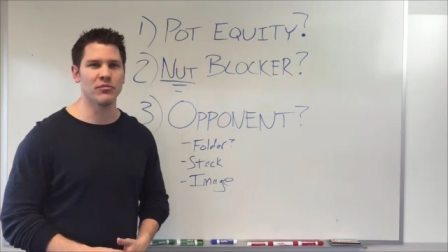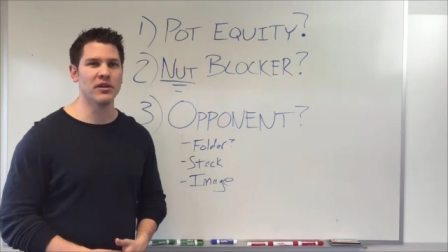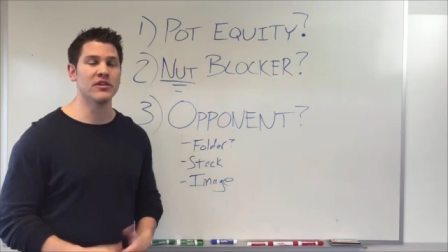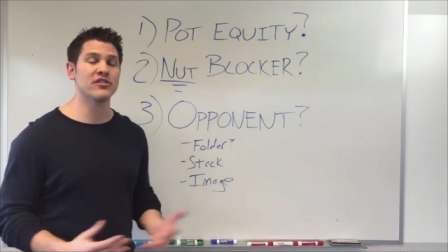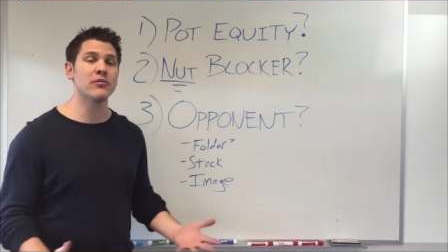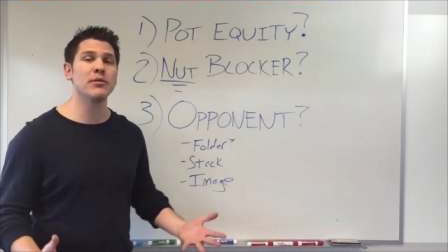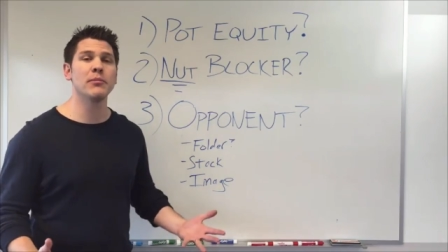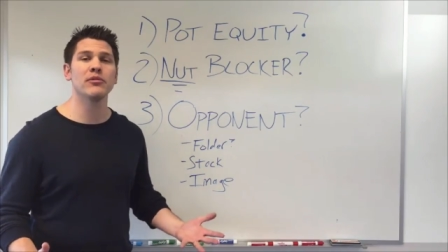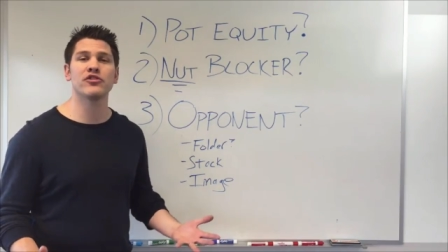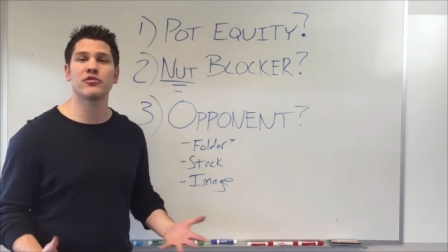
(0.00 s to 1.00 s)
of players. Some
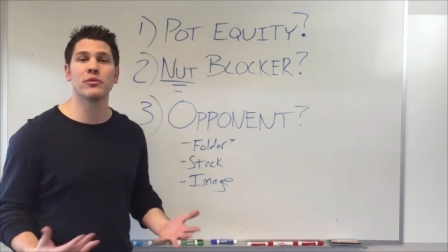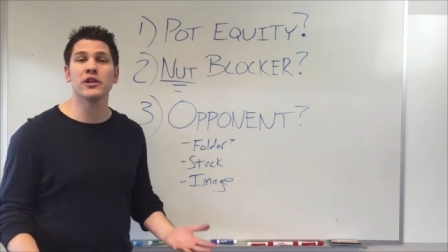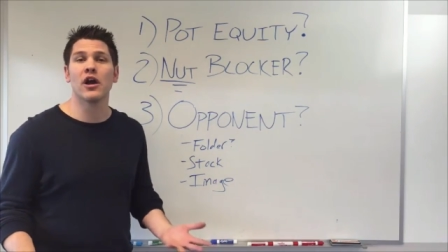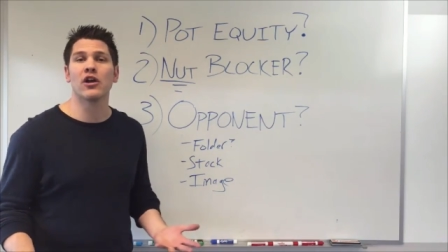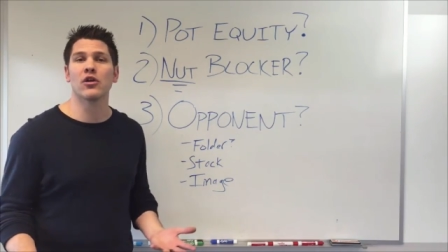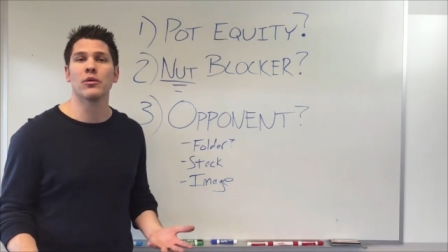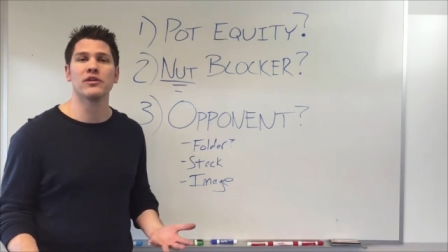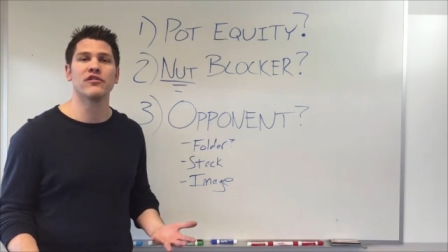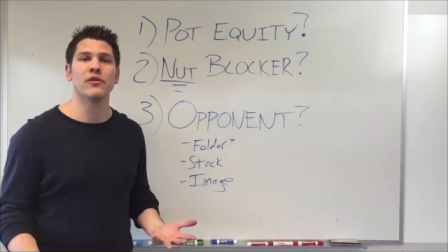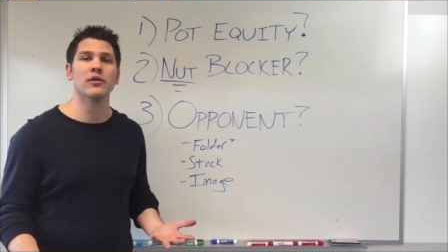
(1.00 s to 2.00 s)
people just really aren't
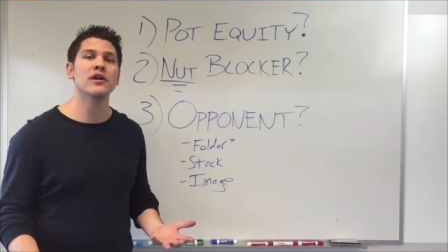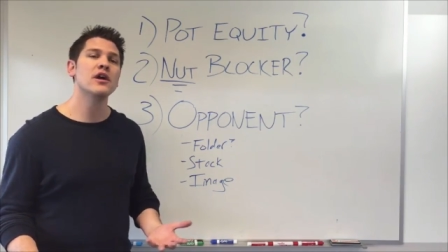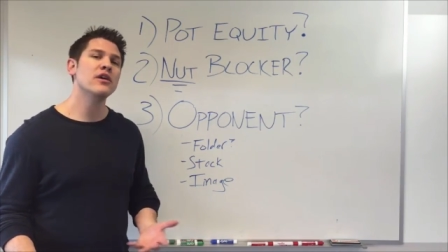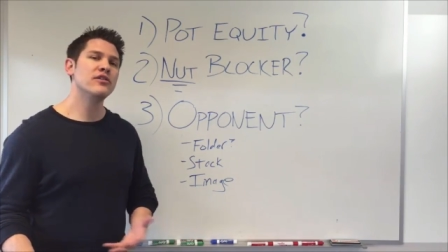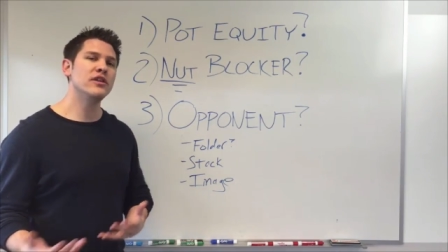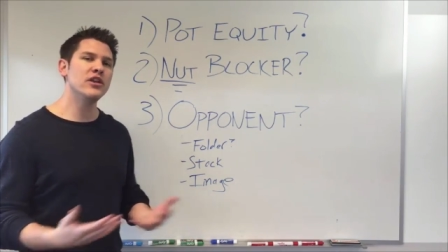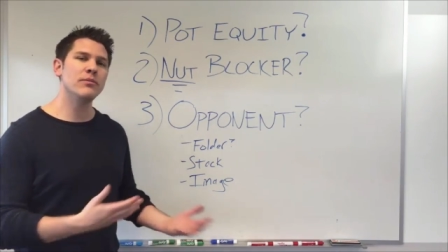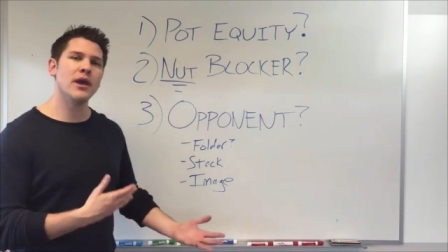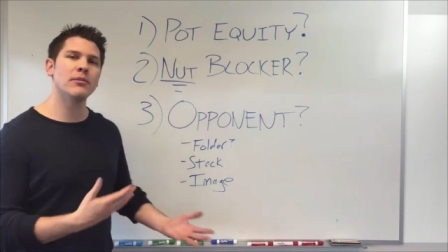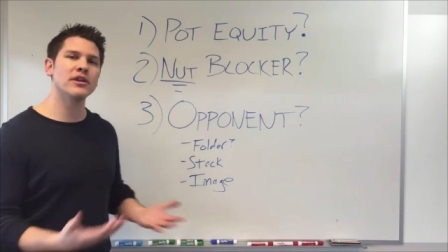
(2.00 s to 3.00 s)
going to fold. So you need to
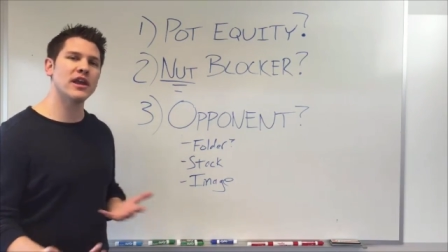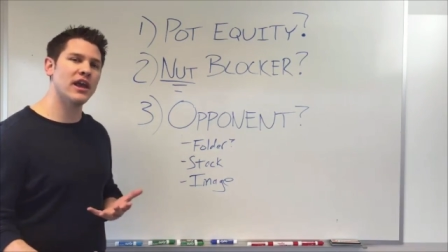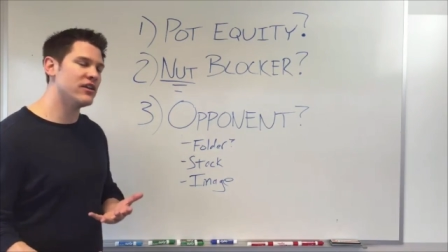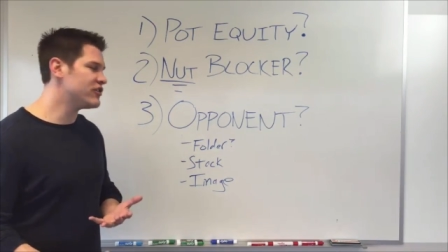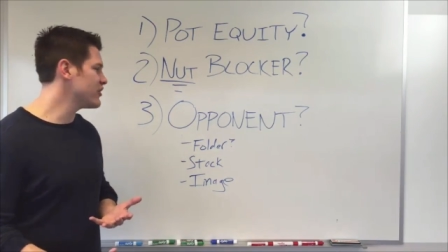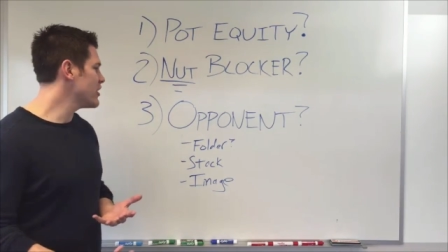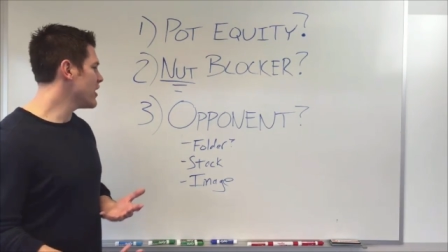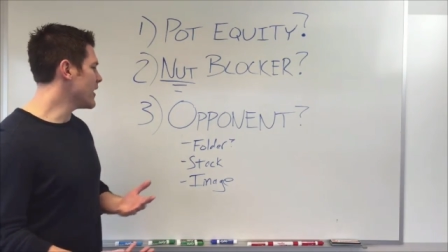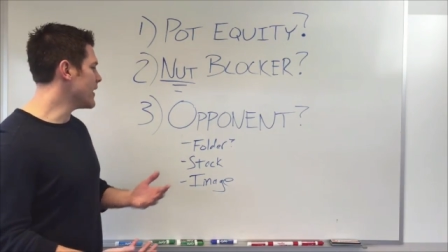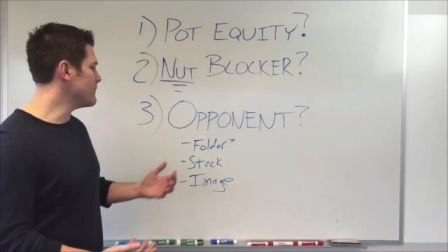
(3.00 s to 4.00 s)
be able to gauge,
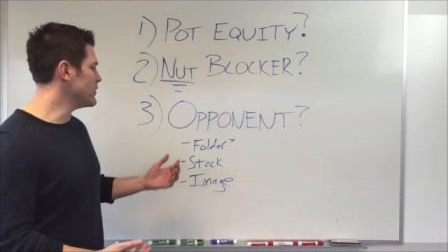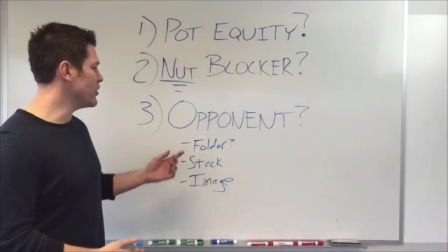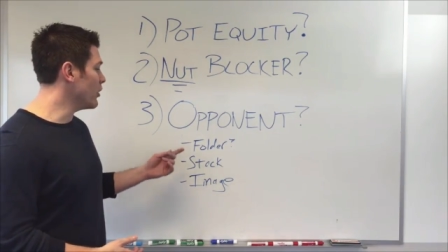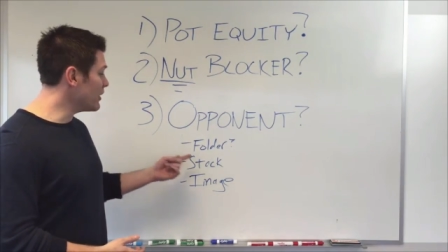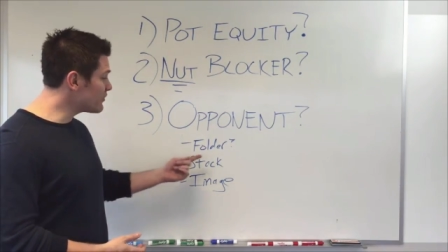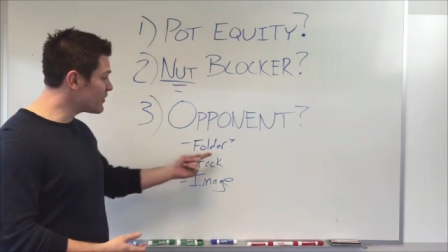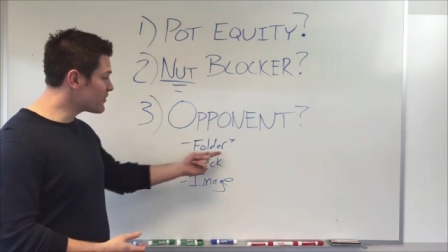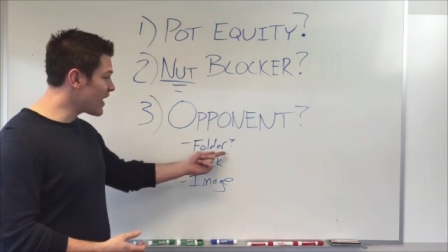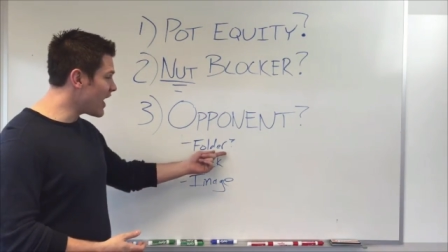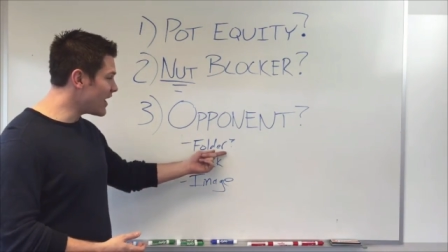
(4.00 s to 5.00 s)
um, you know, is
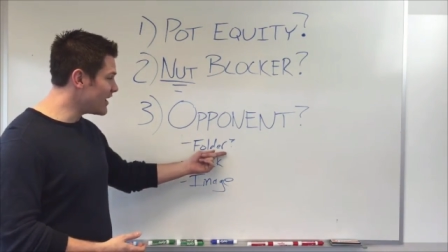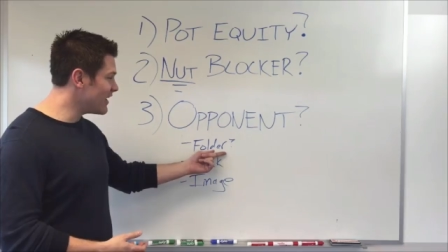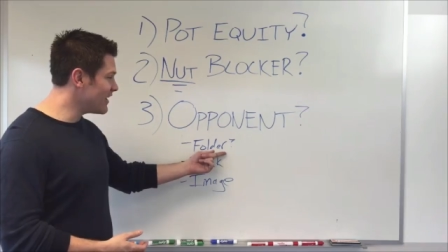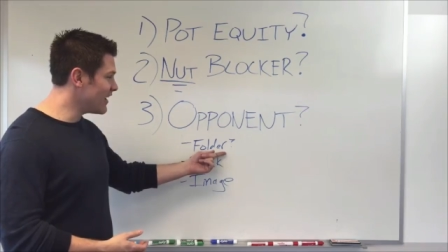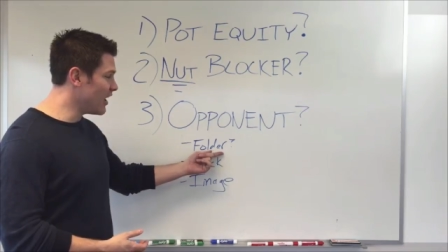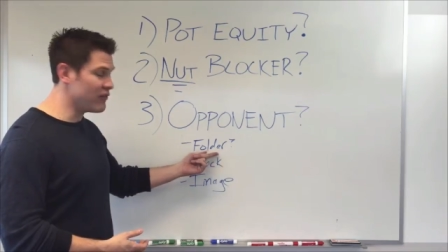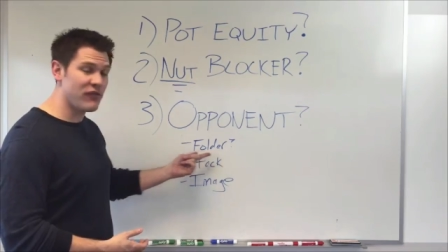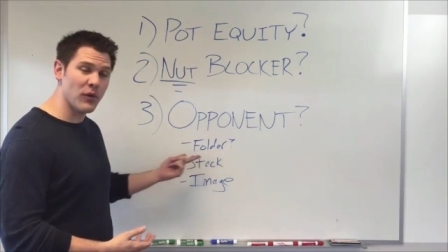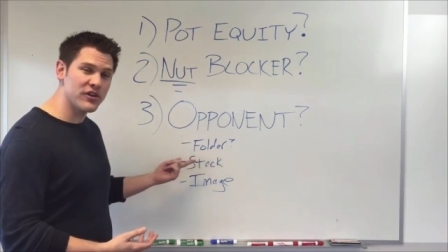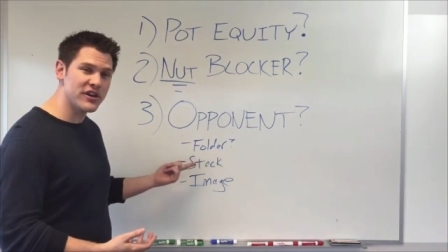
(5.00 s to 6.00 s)
this guy a
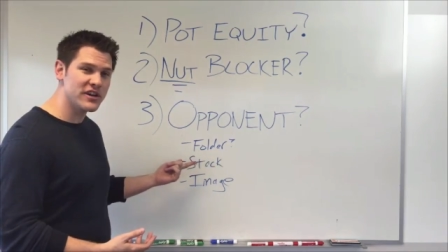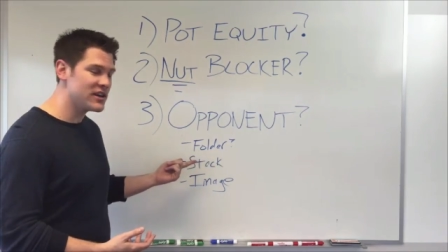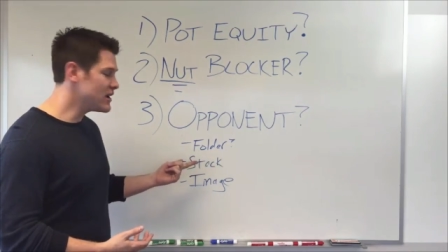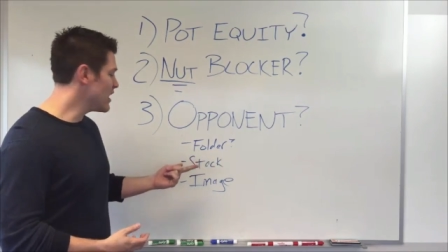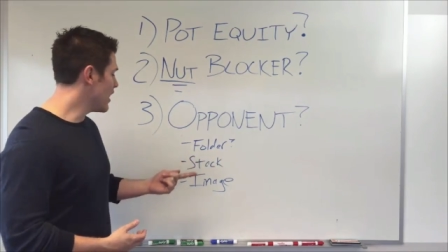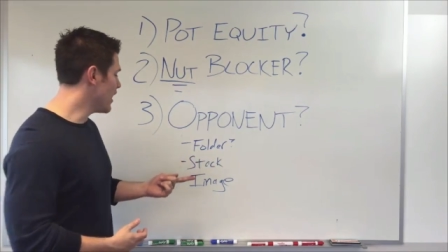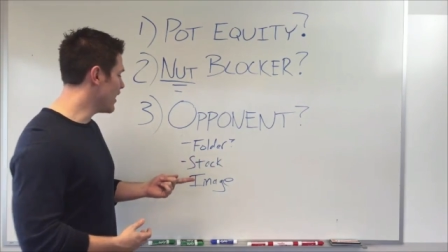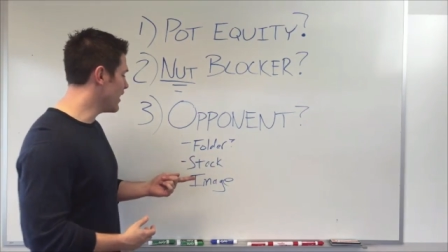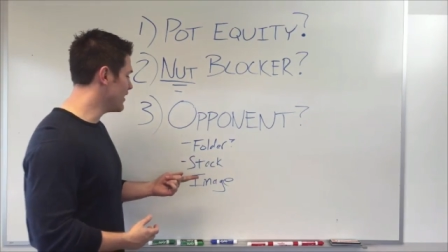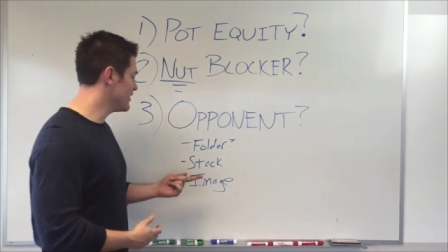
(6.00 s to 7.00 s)
folder?
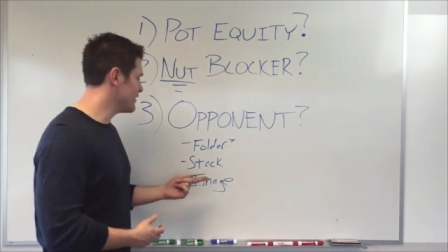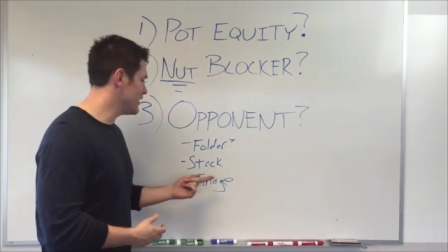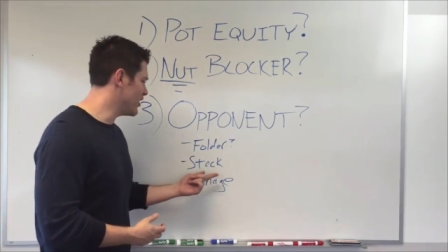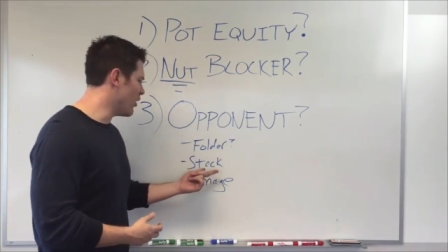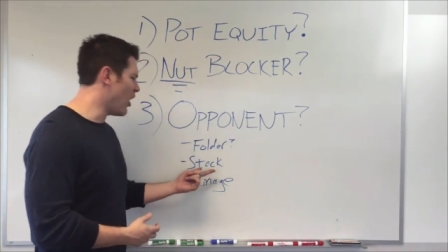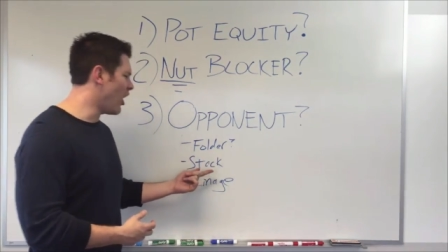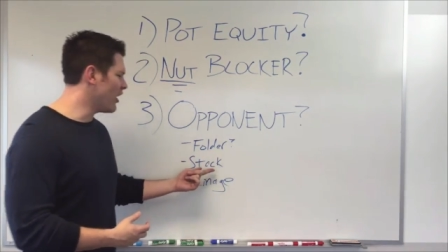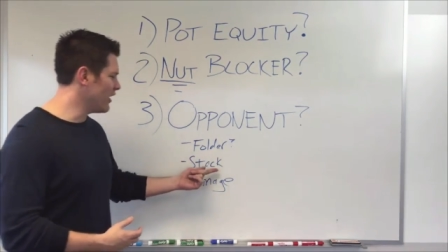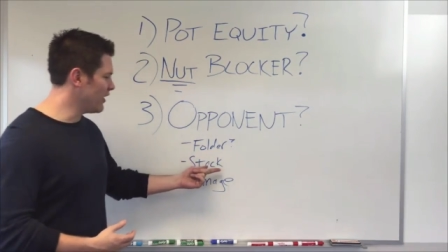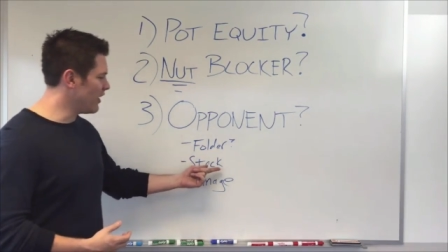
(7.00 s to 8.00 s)
Uh, you know,
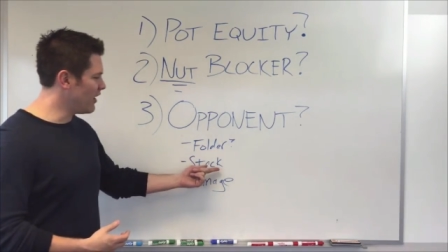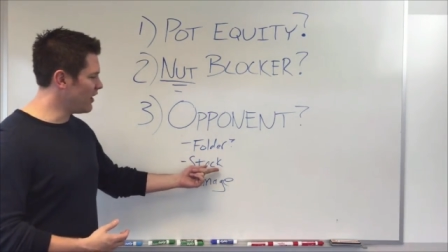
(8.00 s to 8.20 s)
are,